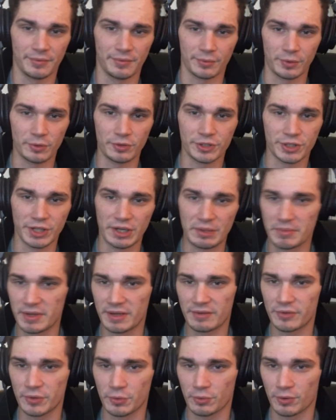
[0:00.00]
Throw shit at
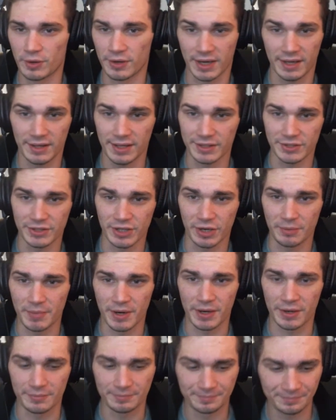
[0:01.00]
me if you want, I like John
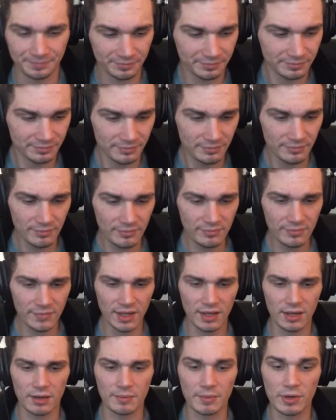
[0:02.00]
Mayer.
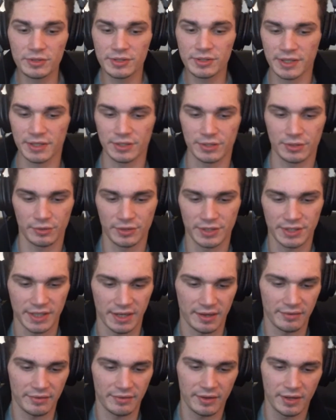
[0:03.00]
Mostly his old
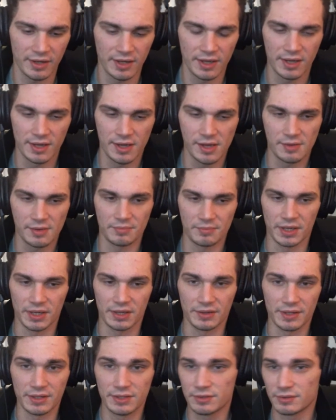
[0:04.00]
stuff.
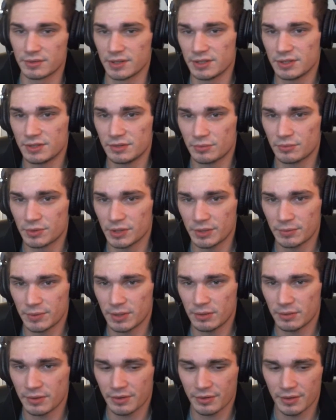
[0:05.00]
But these do really
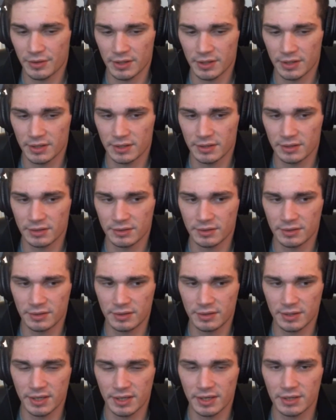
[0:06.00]
well with kind
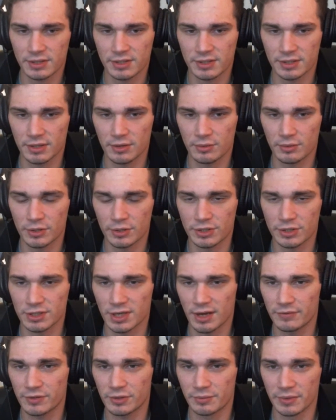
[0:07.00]
of slower,
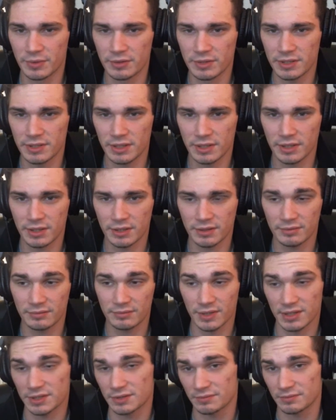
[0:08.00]
softer music.
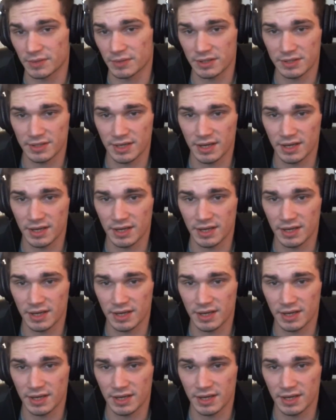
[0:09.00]
It's